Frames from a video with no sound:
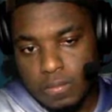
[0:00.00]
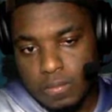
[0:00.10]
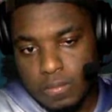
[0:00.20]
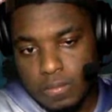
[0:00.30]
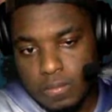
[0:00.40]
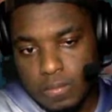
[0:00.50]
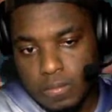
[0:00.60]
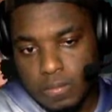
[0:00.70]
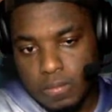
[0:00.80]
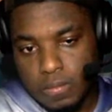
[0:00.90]

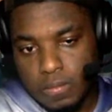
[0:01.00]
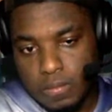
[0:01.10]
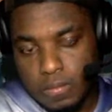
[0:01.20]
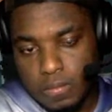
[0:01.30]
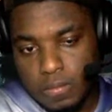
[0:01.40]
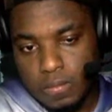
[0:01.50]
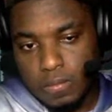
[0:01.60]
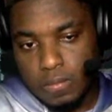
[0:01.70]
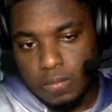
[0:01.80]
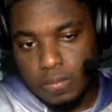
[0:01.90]

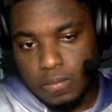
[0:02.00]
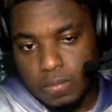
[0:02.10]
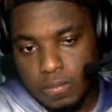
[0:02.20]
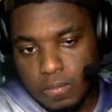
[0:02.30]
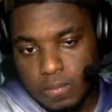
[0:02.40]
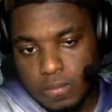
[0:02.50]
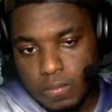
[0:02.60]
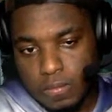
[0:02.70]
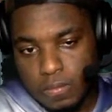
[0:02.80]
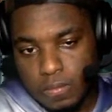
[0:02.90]

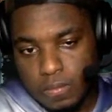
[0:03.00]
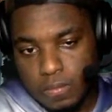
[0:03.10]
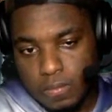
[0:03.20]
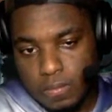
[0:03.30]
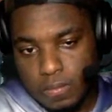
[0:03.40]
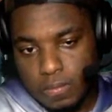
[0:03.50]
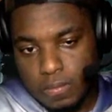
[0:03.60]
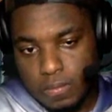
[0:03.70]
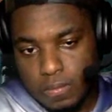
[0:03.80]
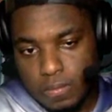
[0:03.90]

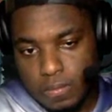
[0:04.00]
[no speech]